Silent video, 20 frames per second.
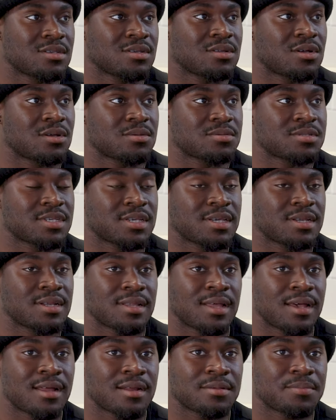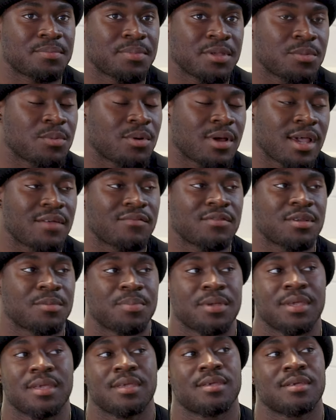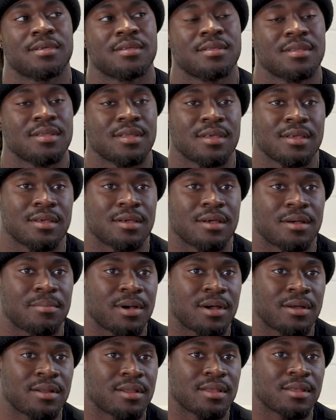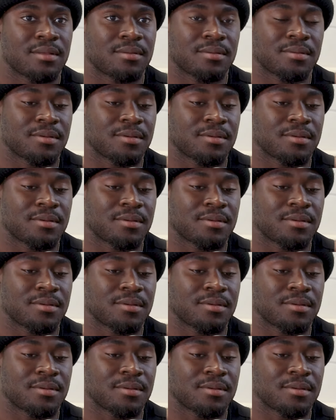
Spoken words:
You know what I'm saying? A lot of people have an opinion about it,